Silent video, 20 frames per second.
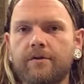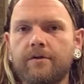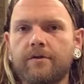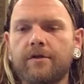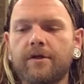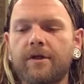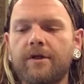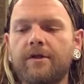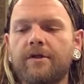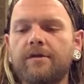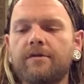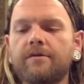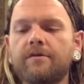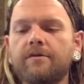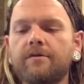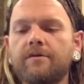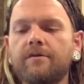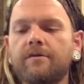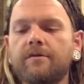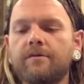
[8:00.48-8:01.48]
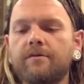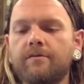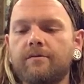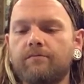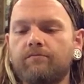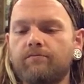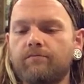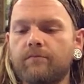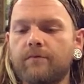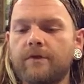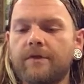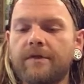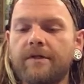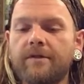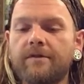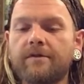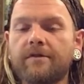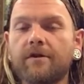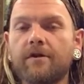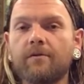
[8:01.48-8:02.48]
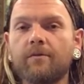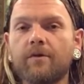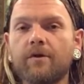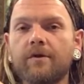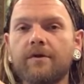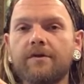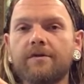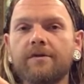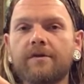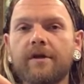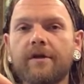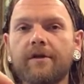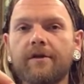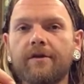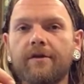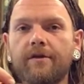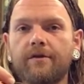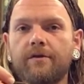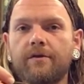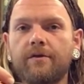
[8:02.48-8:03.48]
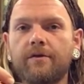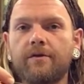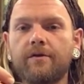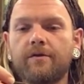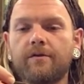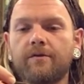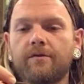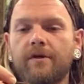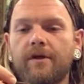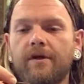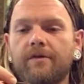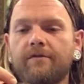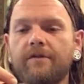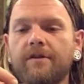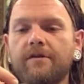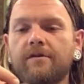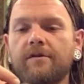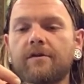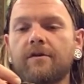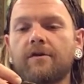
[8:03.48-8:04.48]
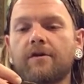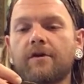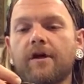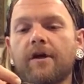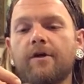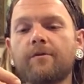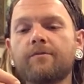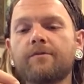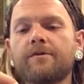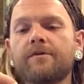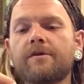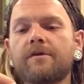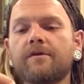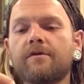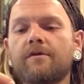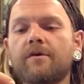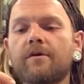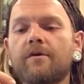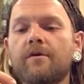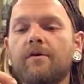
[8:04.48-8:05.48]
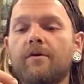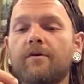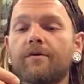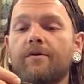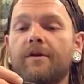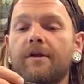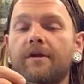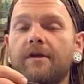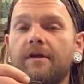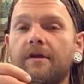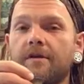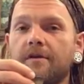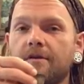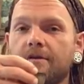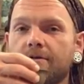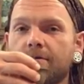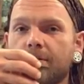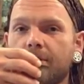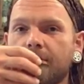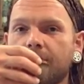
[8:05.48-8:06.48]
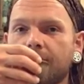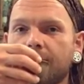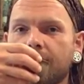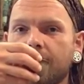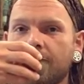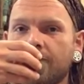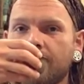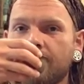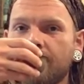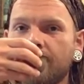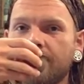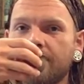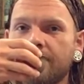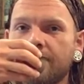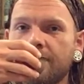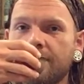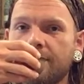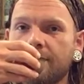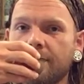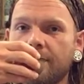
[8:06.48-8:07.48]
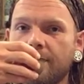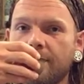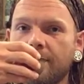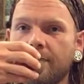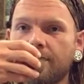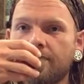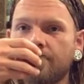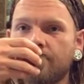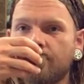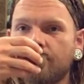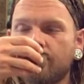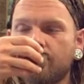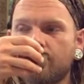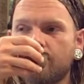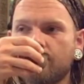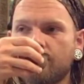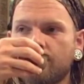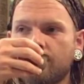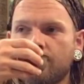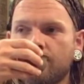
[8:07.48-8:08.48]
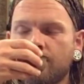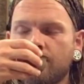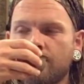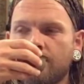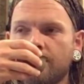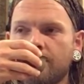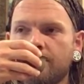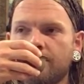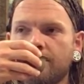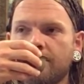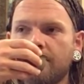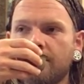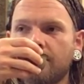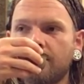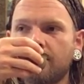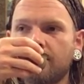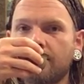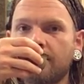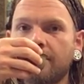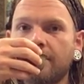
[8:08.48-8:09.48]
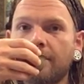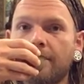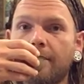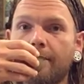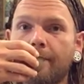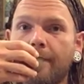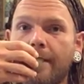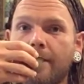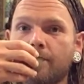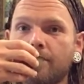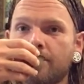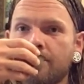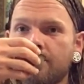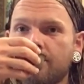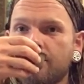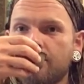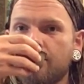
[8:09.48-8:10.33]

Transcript: Chinese tea ceremony style. Then you have these little cups that don't hold the heat as much and are much easier to drink little amounts.